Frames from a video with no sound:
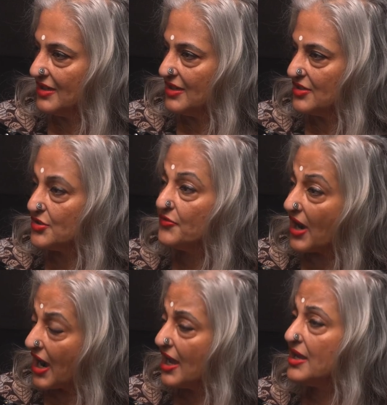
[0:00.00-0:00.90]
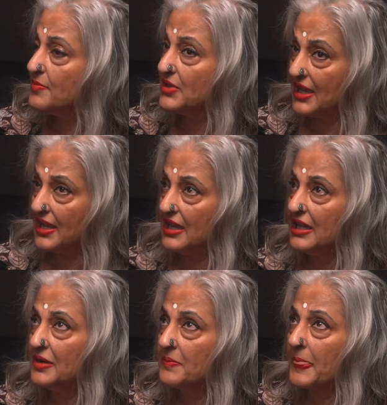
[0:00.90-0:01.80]
So if I am gay
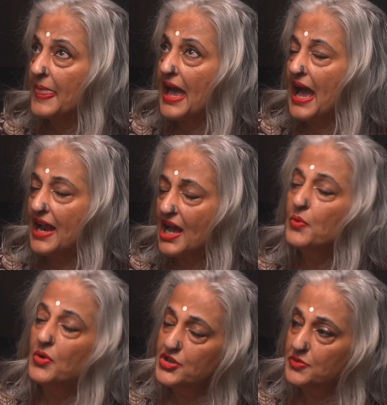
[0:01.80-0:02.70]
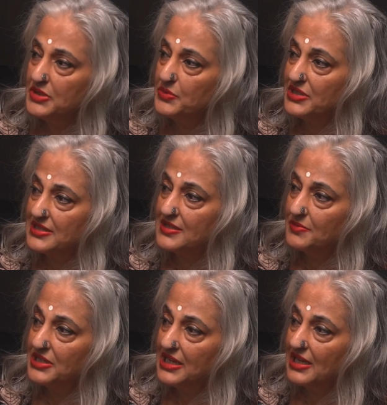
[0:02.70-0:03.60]
and I want to be with
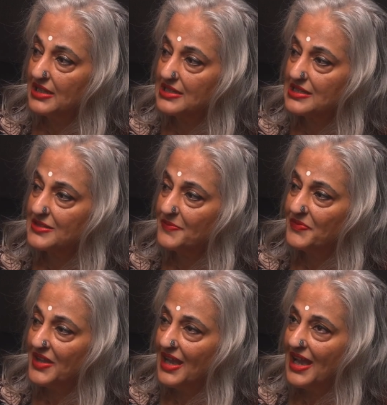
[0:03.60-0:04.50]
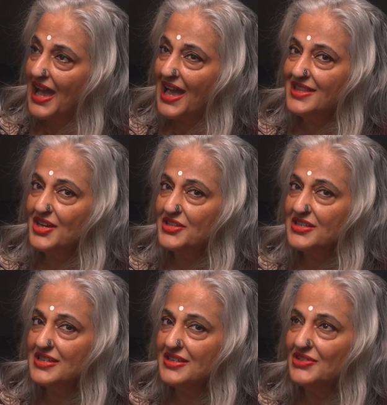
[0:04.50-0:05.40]
somebody else, and there
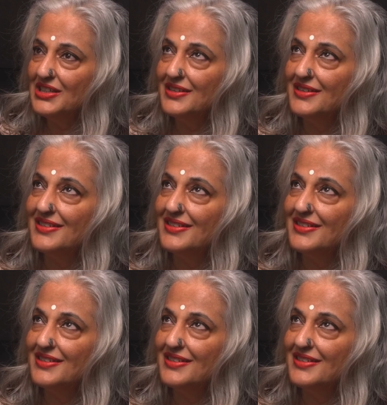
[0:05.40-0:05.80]
isn't even,